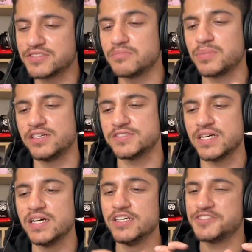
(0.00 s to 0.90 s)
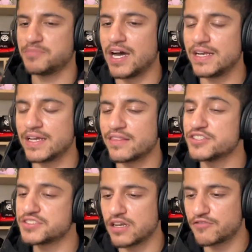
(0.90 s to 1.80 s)
as simple as smiling
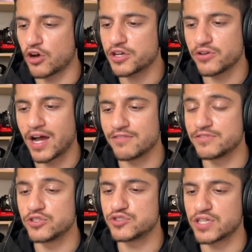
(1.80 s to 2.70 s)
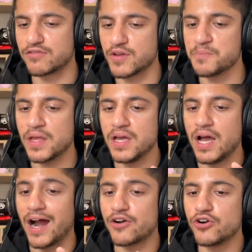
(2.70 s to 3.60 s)
and the self-talk you have with yourself.
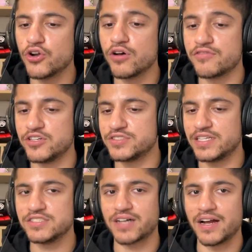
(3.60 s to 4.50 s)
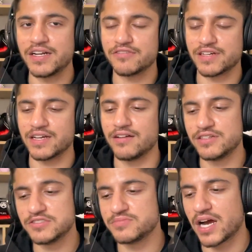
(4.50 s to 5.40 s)
I don't know if there's any scientific
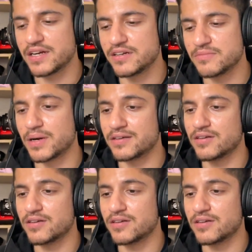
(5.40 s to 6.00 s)
evidence behind it, but